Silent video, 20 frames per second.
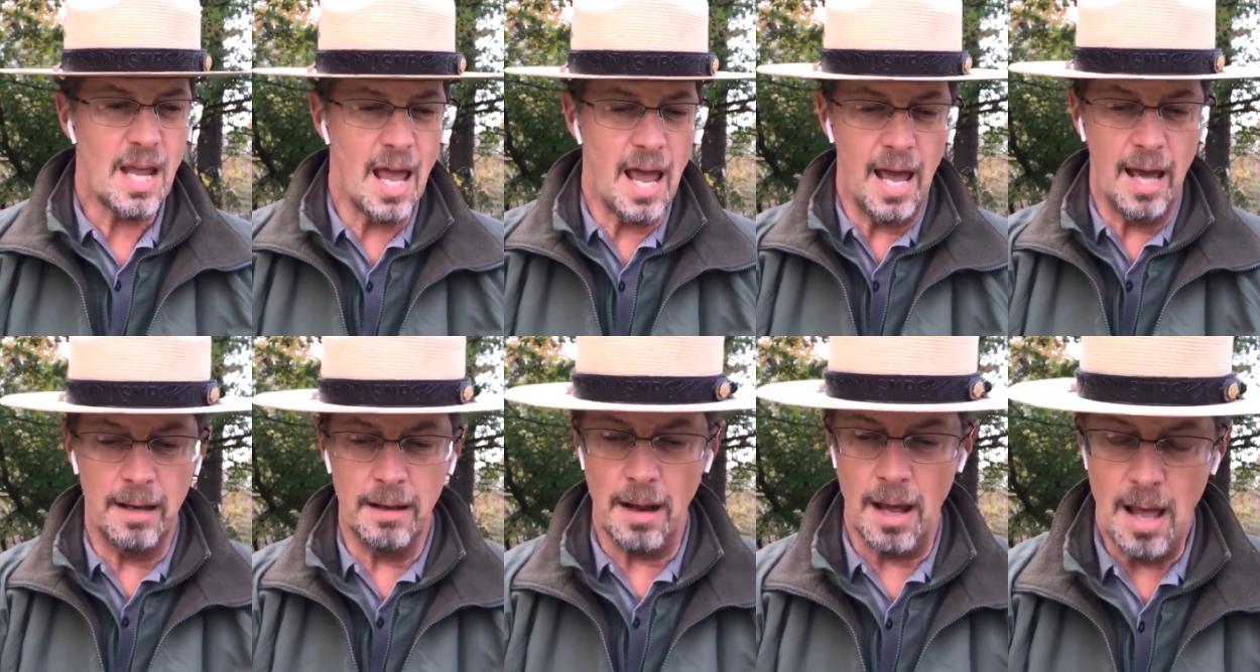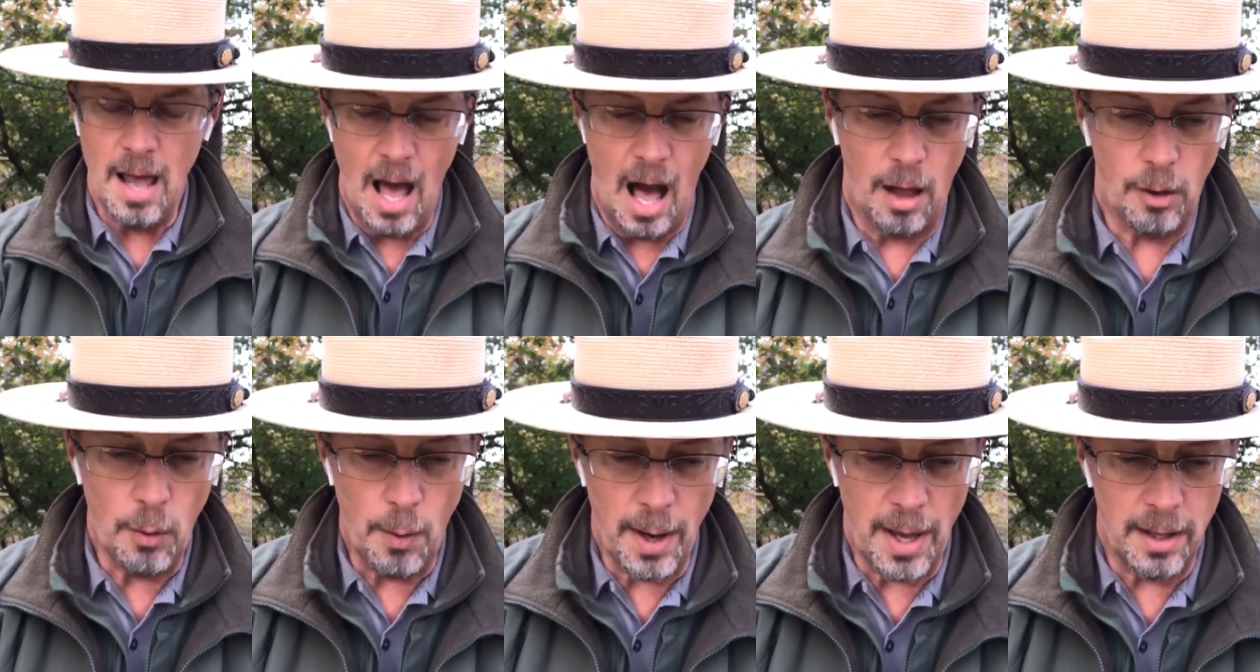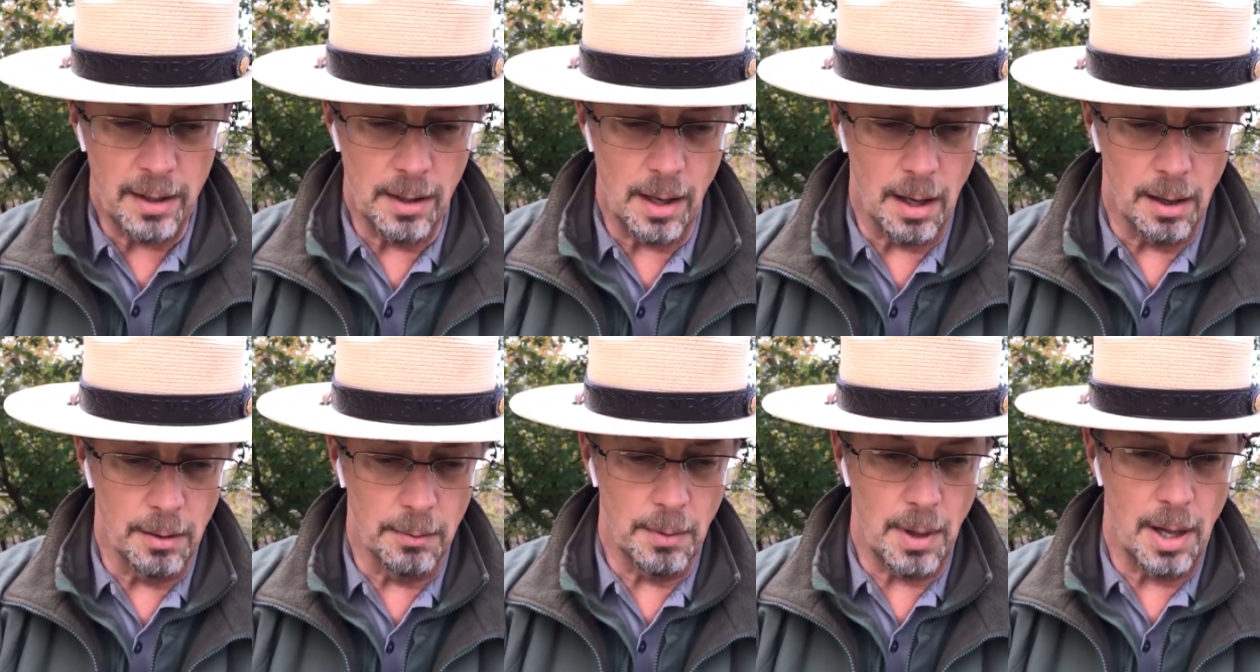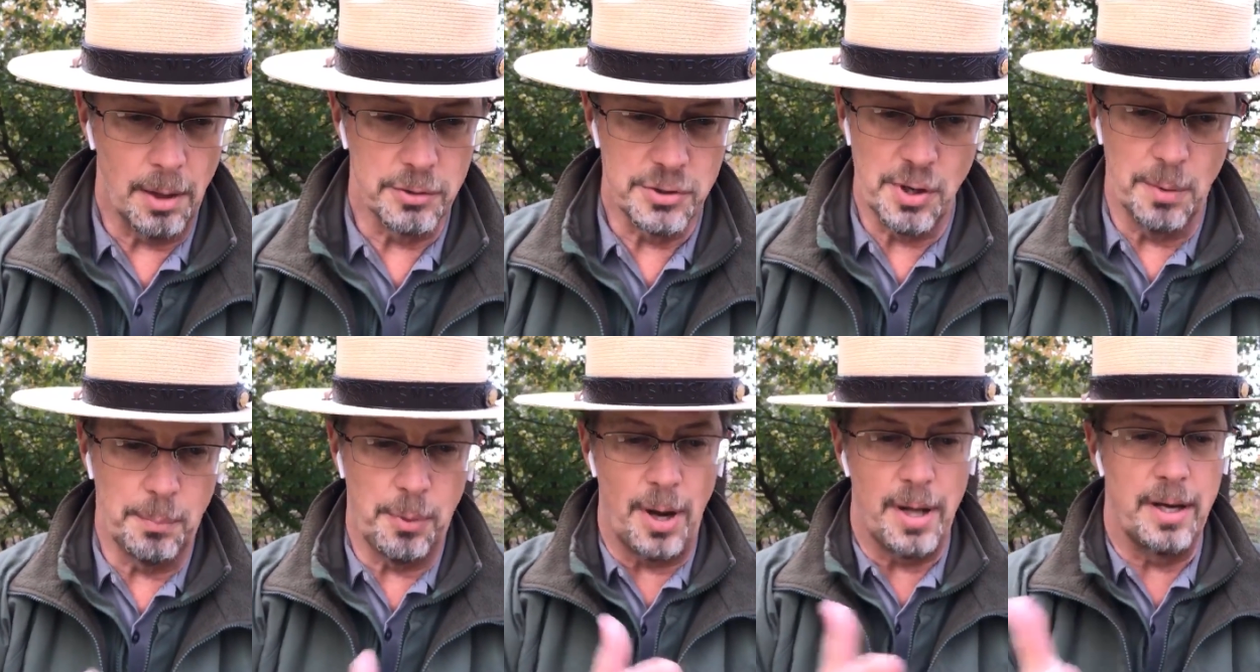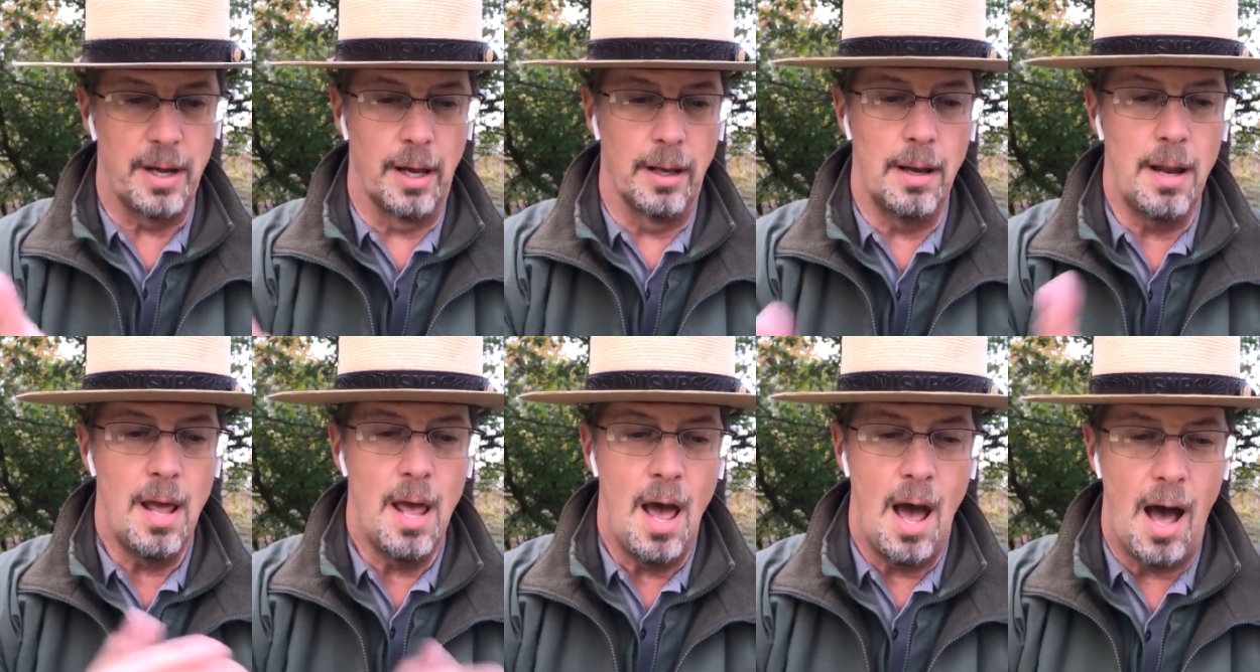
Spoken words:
And I'll go ahead and I'll jump right in.